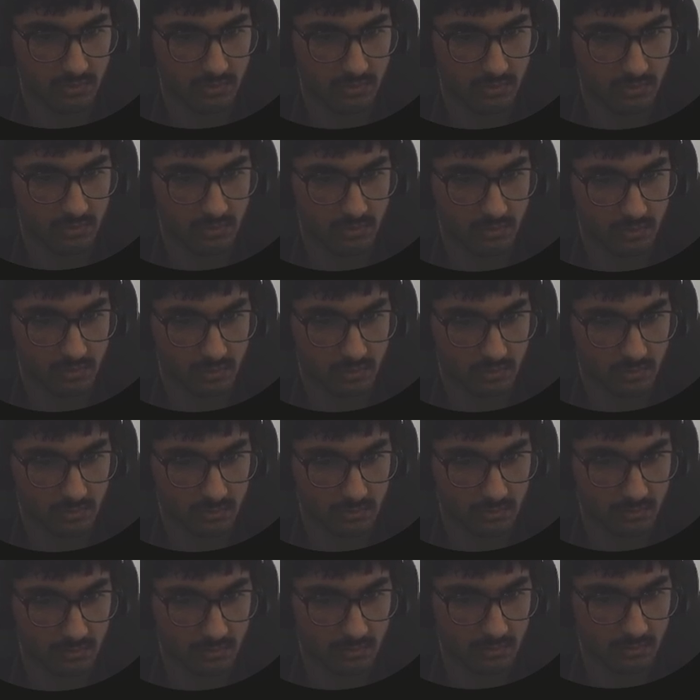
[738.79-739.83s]

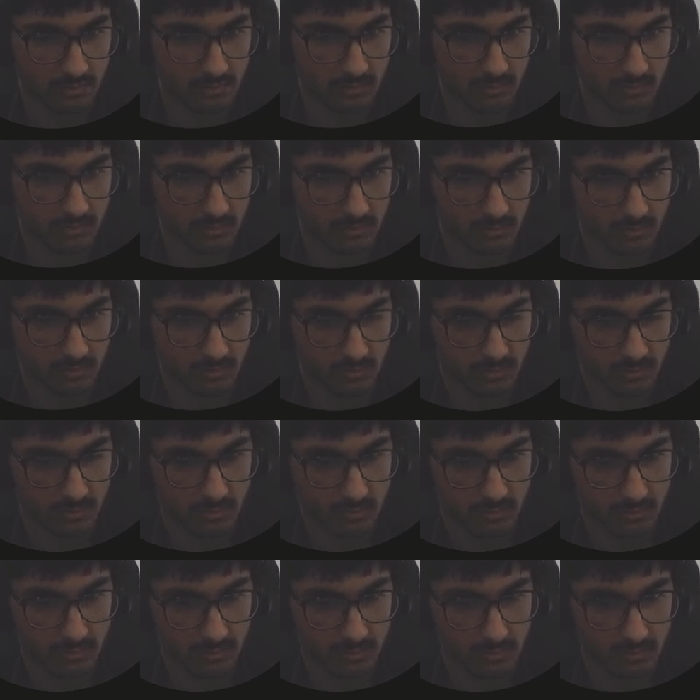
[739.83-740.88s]

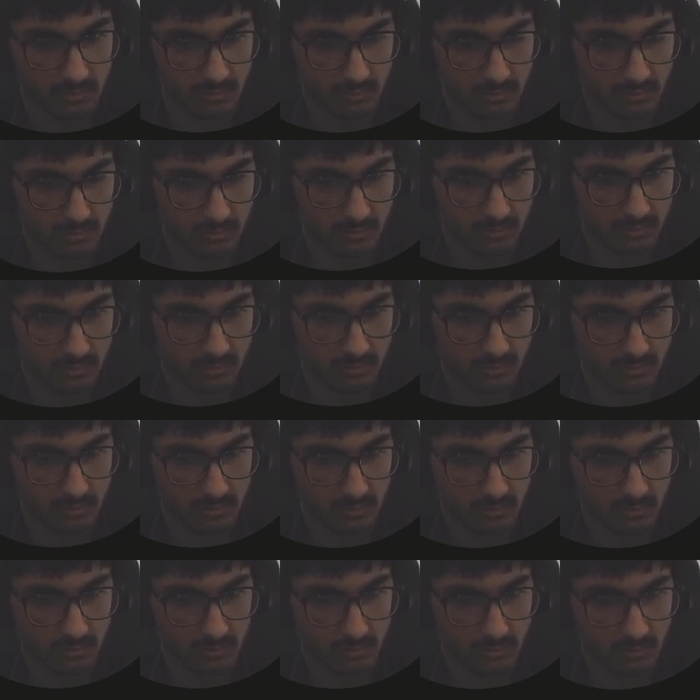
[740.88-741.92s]

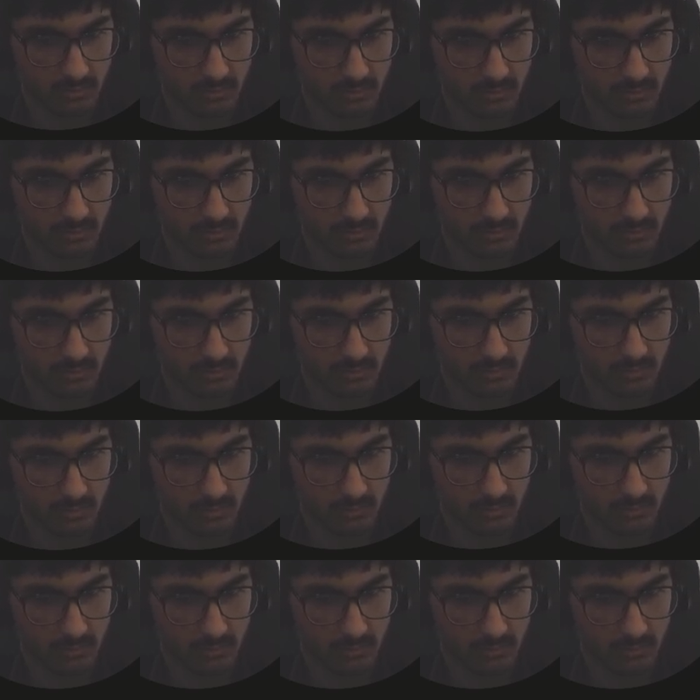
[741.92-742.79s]
[no speech]